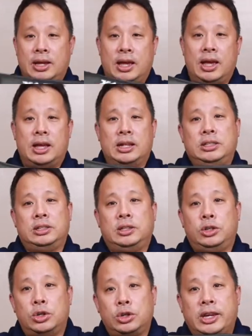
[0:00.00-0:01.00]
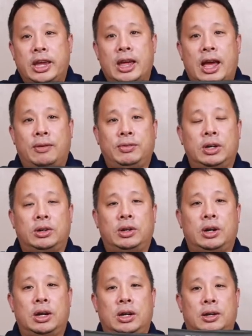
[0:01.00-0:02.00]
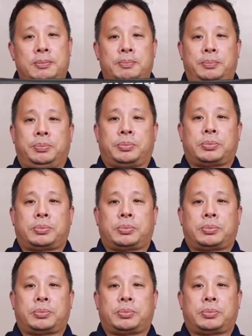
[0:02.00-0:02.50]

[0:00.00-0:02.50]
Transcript: and you can have your own